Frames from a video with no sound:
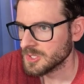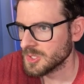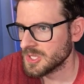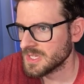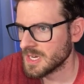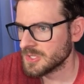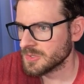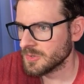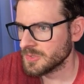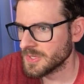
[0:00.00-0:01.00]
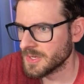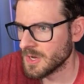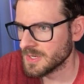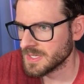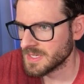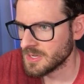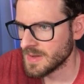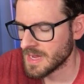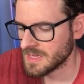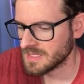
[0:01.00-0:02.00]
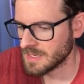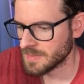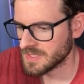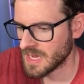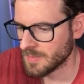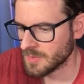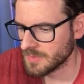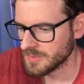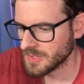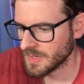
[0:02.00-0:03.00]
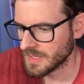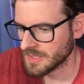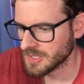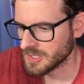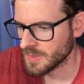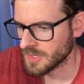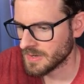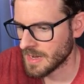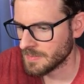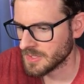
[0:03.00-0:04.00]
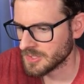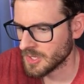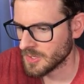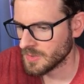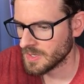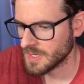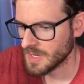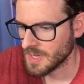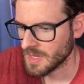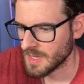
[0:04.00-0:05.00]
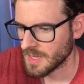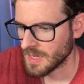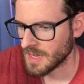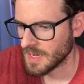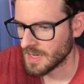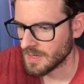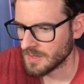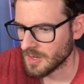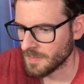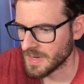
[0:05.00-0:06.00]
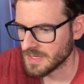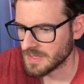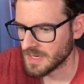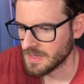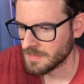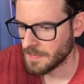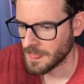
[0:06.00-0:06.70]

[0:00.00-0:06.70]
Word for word: So let's just kind of scroll through the docs. They tell you how to set up a table. So like, let's just go ahead and grab this code and I'll paste it in.